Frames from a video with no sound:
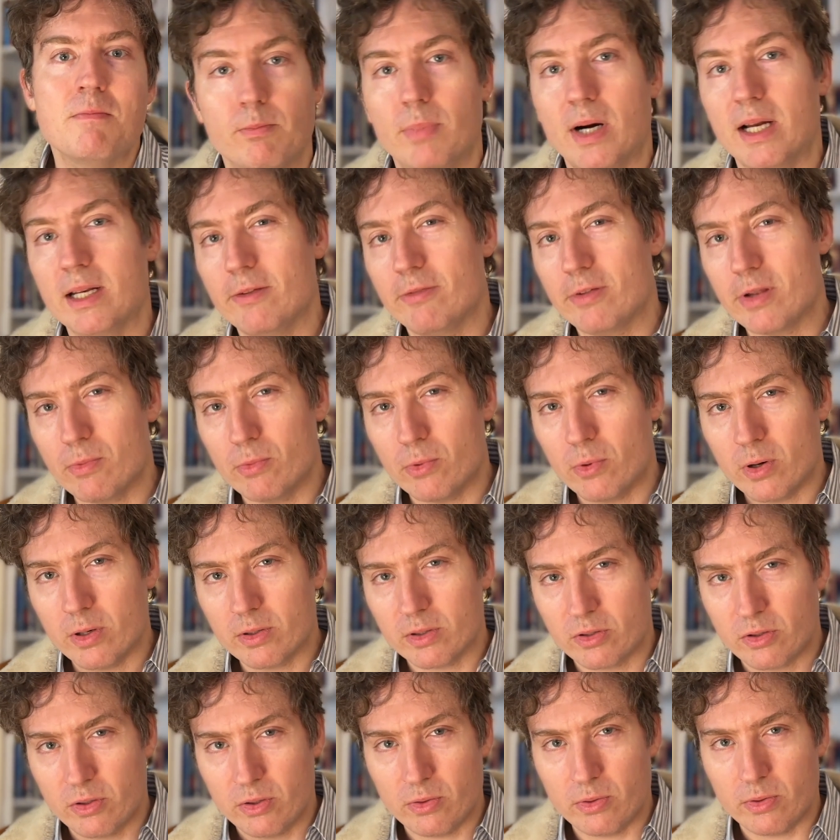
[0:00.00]
But if you
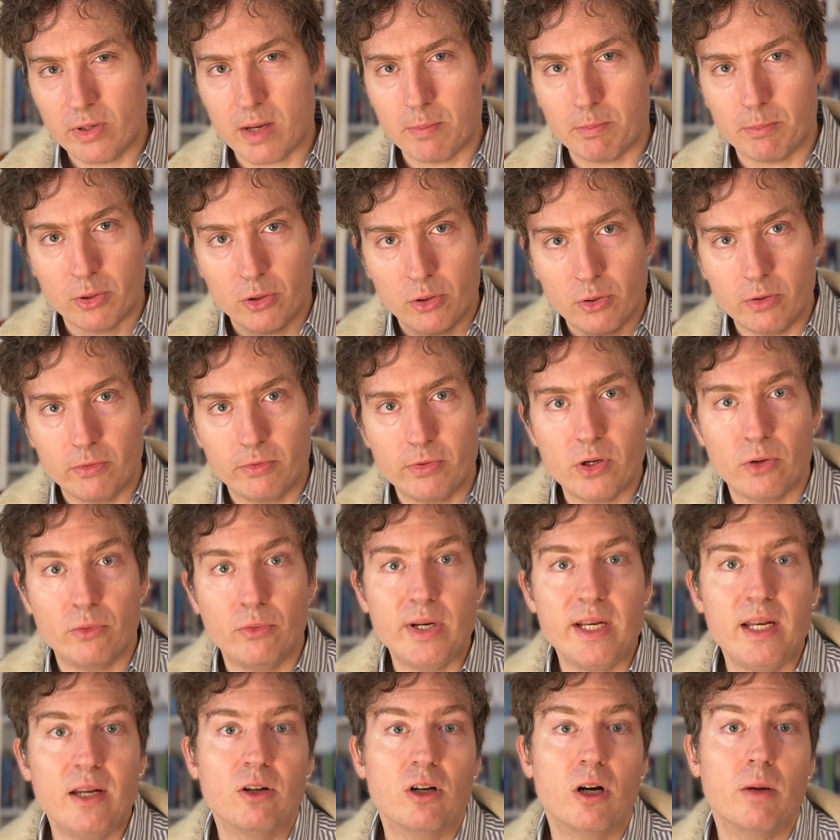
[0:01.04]
want to improve your
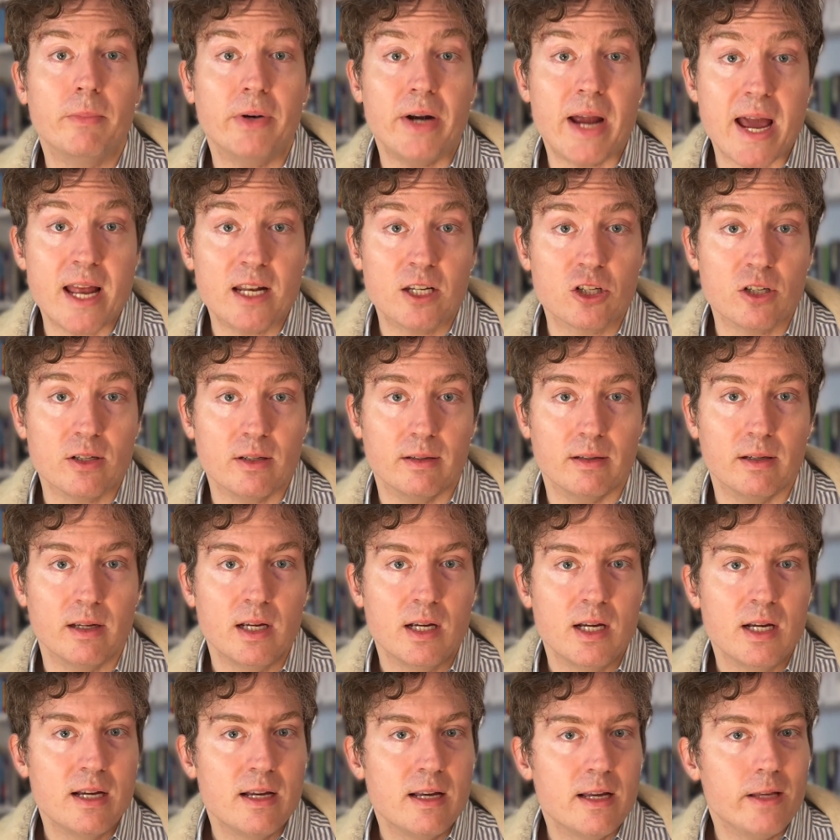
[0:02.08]
reading comprehension,
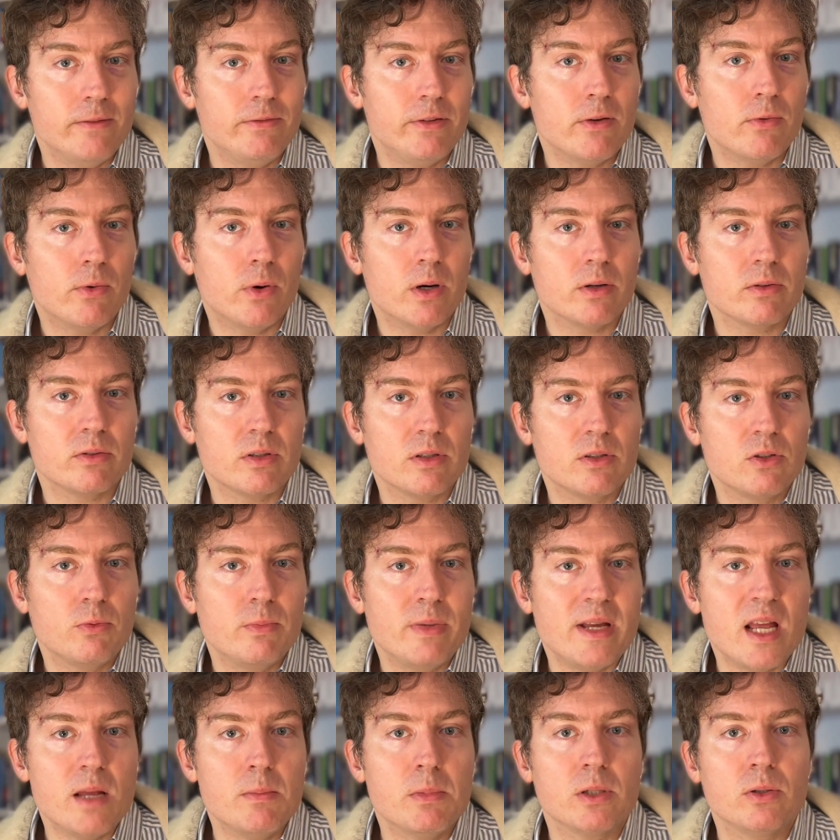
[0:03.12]
if you want to
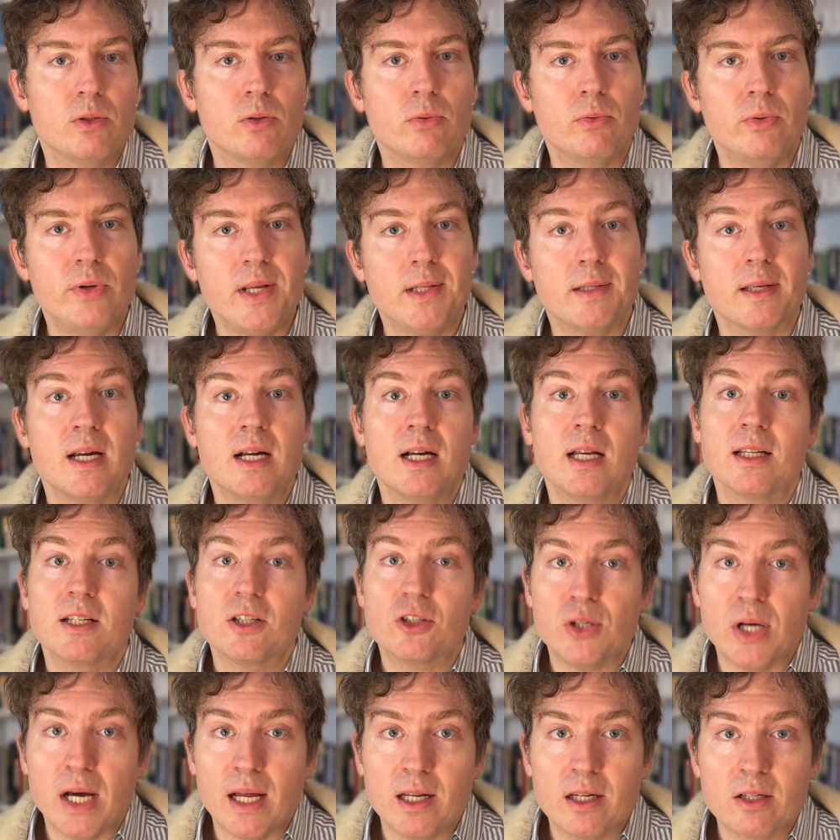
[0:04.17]
be able to read
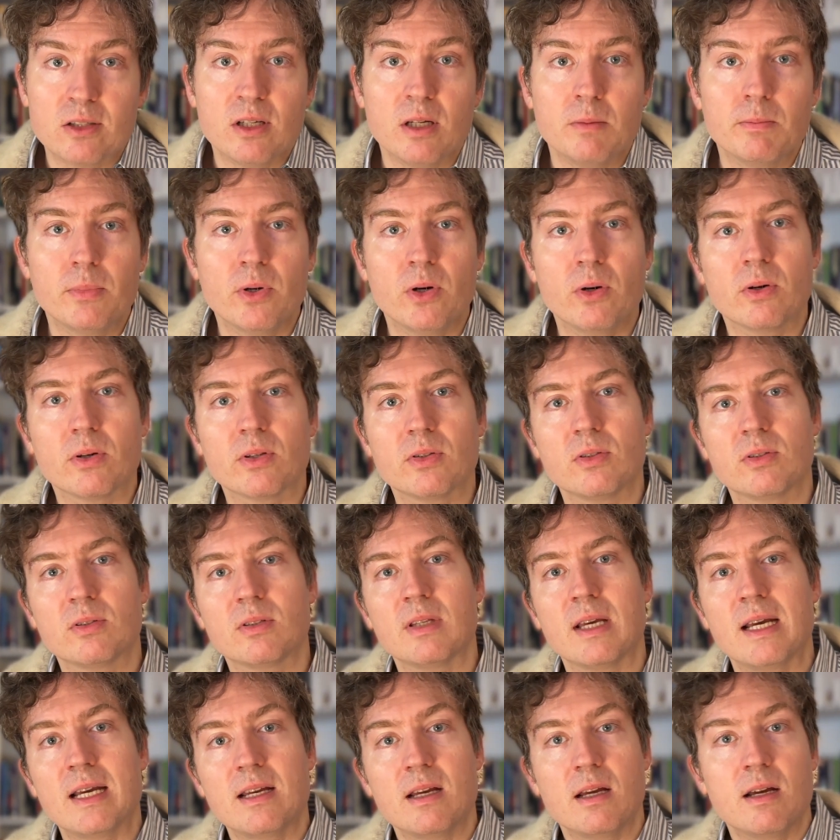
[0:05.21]
challenging
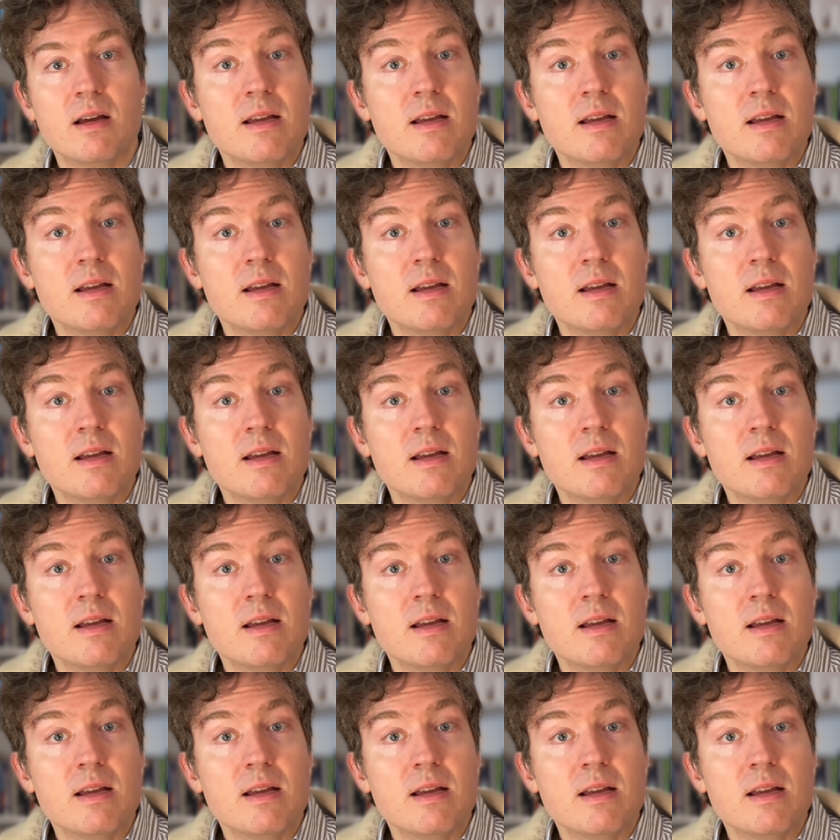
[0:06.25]
books,